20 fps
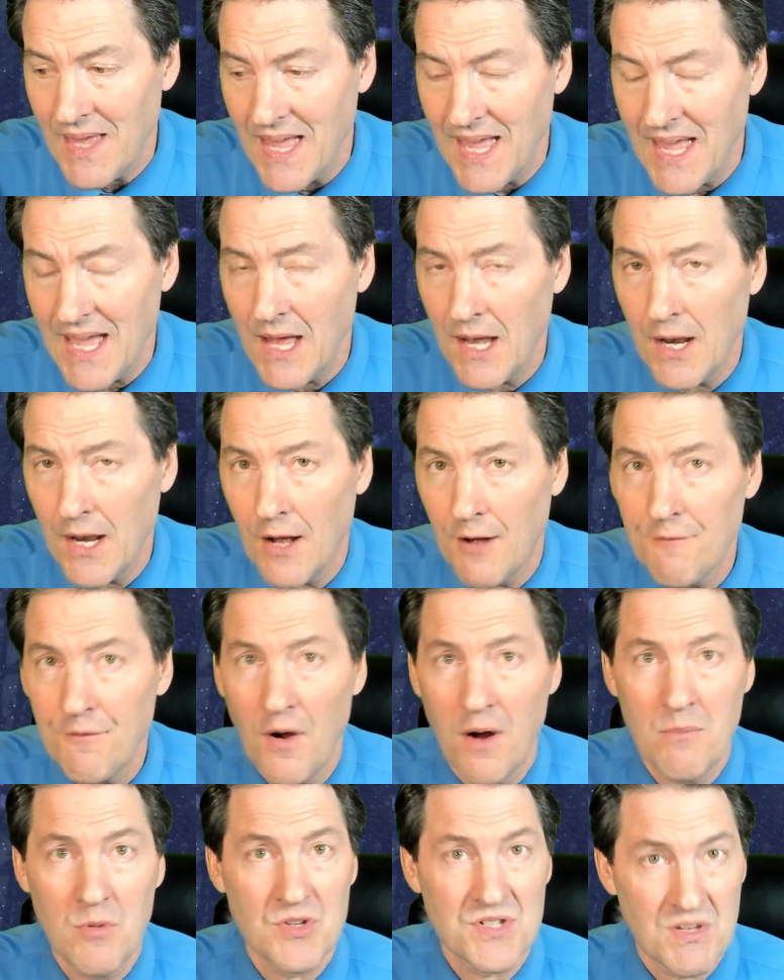And
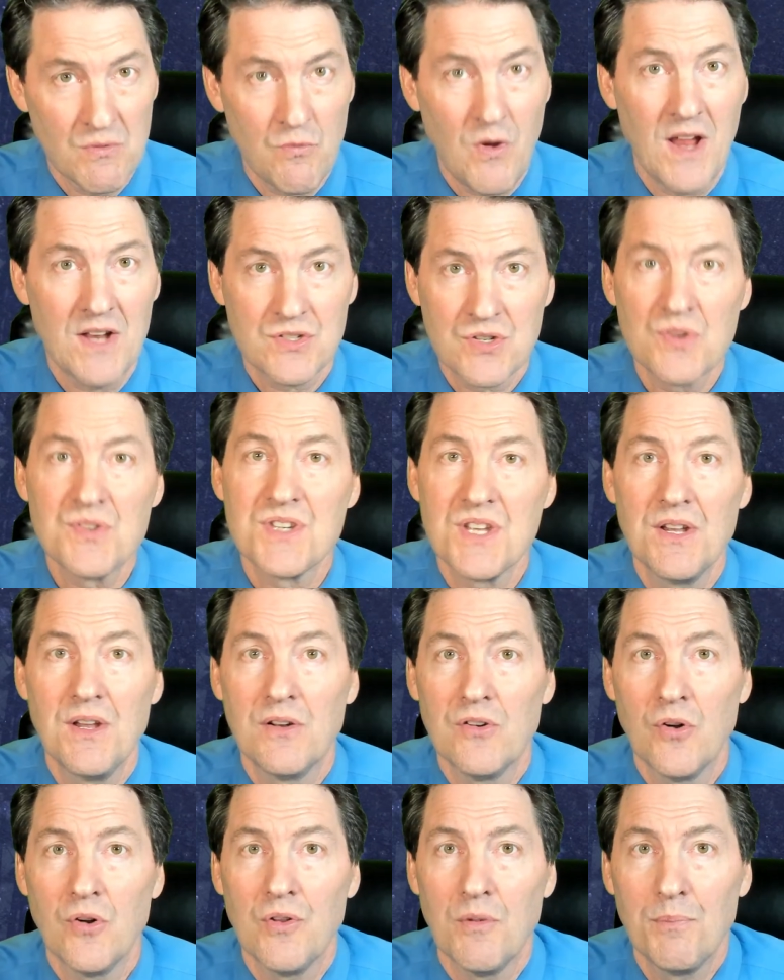farmers and ranchers in the
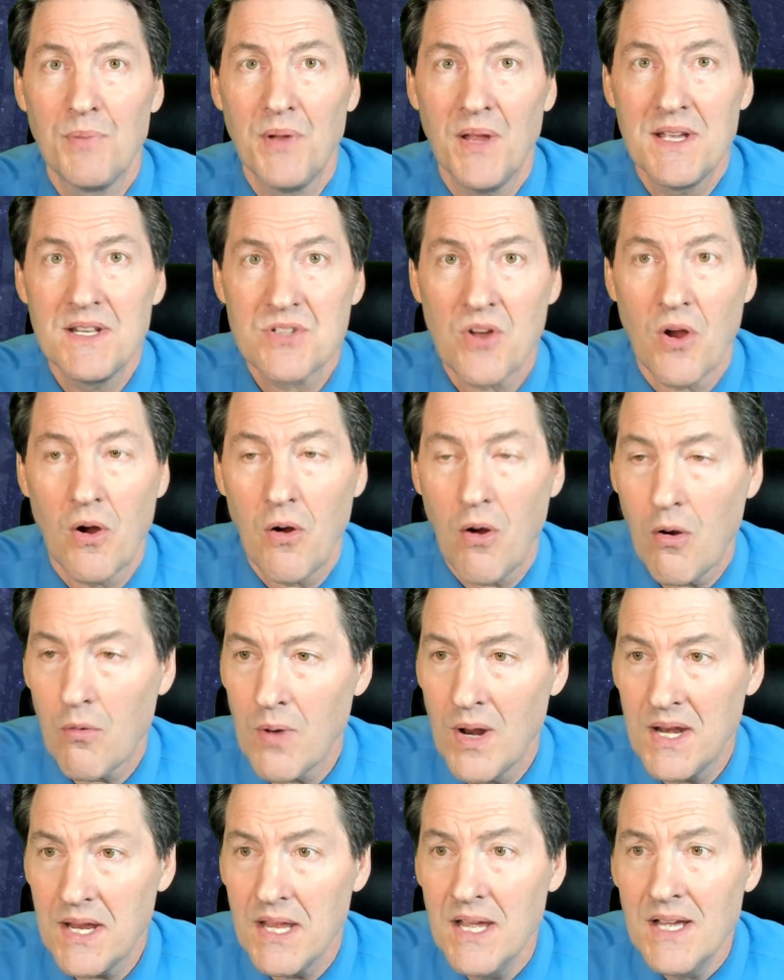northern plains are
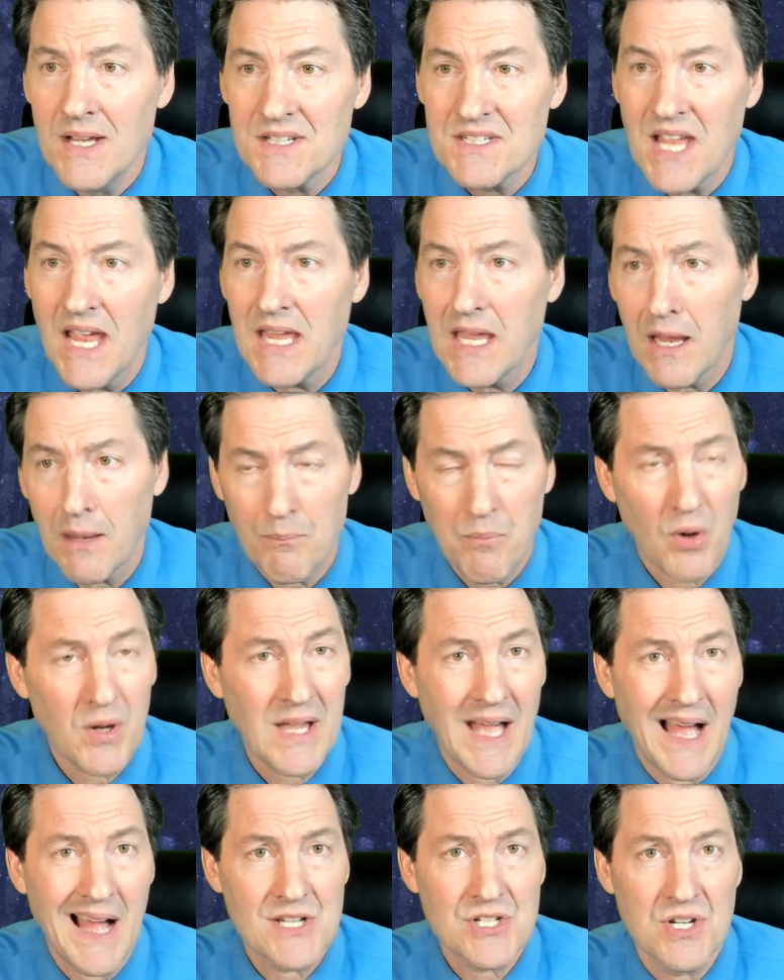already taking
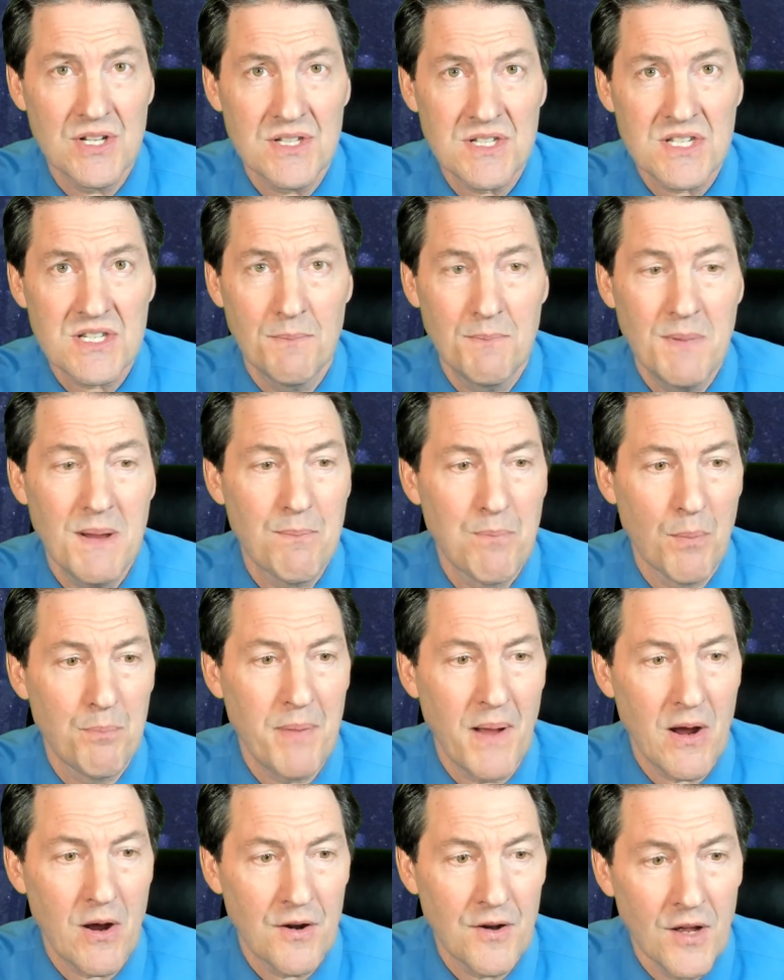precautions to be
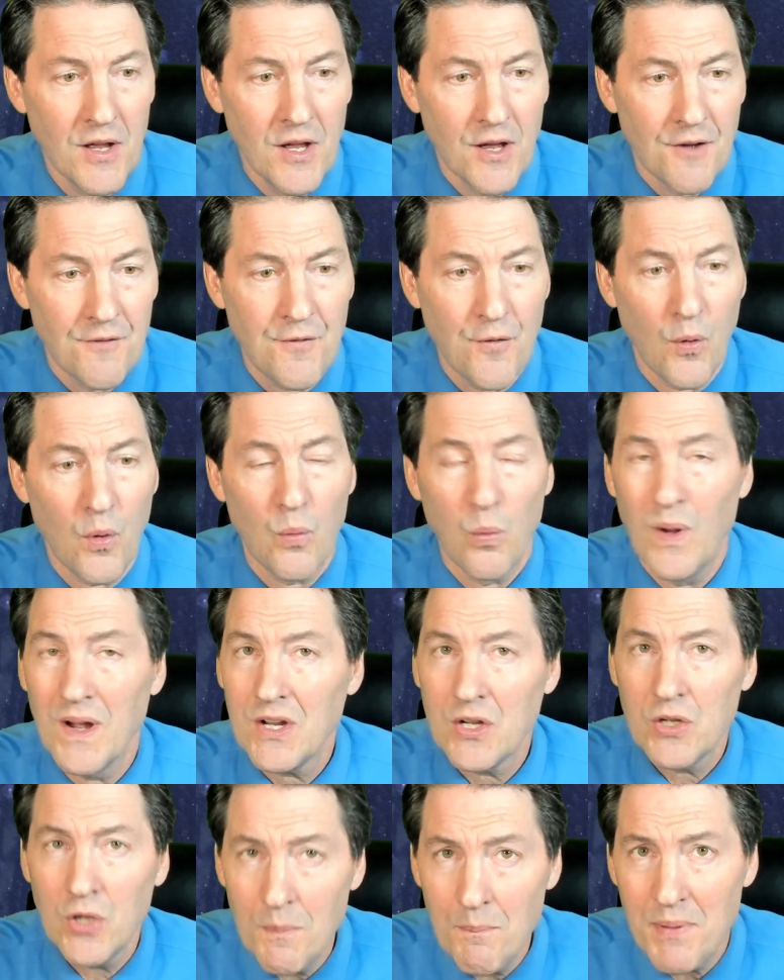prepared for
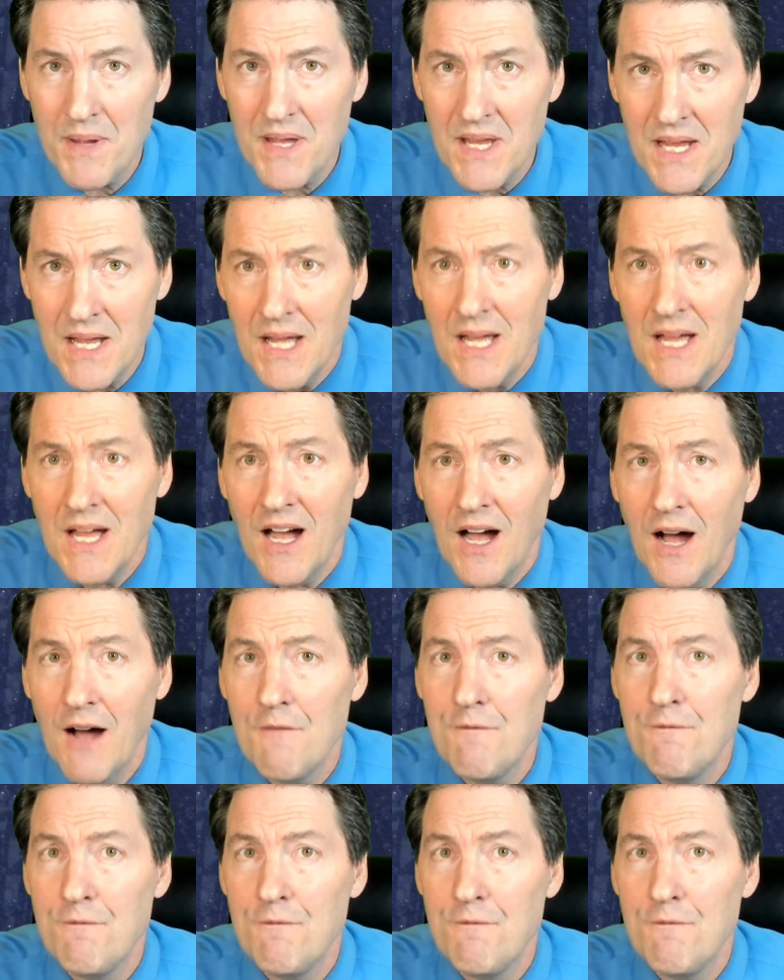what could be a